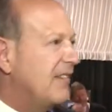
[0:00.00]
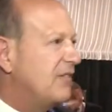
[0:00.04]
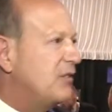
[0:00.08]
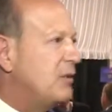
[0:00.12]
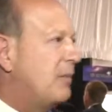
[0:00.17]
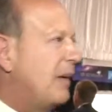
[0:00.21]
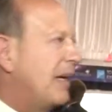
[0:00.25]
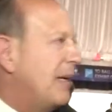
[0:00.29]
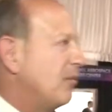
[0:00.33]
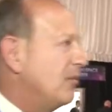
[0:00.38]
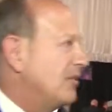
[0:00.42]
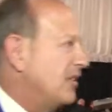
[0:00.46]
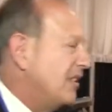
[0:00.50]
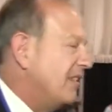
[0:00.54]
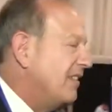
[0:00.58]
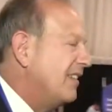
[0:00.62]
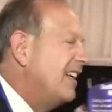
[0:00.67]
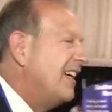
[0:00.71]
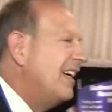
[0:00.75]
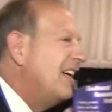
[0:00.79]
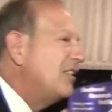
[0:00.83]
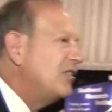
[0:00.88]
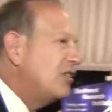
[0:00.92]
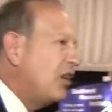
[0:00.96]
enough to be able to
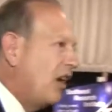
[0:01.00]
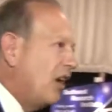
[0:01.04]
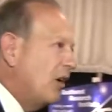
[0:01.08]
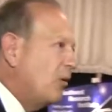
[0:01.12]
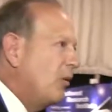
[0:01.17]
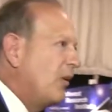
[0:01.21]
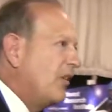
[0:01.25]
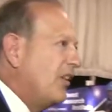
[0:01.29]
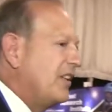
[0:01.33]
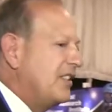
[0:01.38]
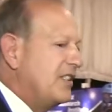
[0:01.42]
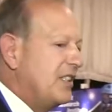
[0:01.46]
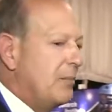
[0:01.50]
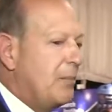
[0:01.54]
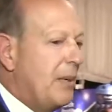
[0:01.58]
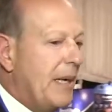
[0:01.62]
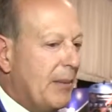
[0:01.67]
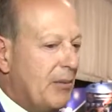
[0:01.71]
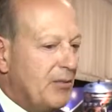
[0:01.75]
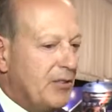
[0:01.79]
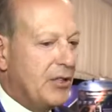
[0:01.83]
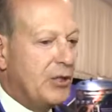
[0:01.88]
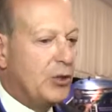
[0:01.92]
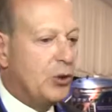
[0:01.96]
talk with us and be
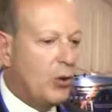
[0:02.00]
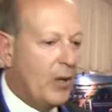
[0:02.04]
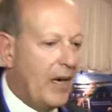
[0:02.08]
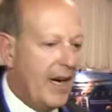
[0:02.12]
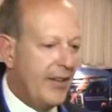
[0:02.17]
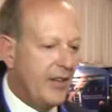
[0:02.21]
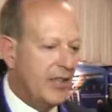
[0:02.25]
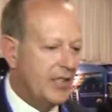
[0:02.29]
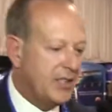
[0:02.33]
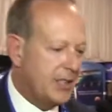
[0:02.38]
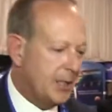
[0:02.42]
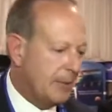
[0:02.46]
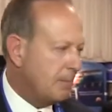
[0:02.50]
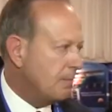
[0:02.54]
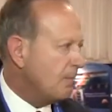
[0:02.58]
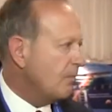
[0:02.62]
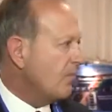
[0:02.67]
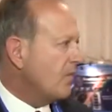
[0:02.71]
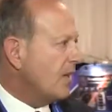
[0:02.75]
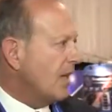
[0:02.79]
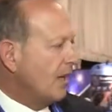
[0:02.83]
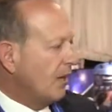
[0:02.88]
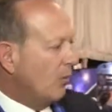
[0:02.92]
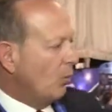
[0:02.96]
able to try this. And
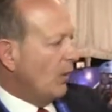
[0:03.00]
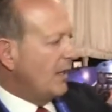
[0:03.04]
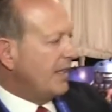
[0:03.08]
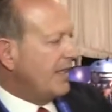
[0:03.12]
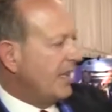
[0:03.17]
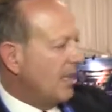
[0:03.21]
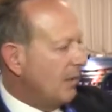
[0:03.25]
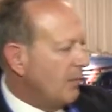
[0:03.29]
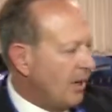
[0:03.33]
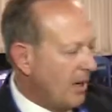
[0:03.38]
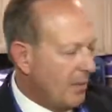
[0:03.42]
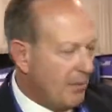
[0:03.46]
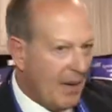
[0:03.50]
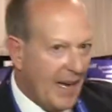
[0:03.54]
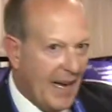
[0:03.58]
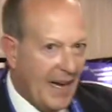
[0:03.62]
Wendy, come on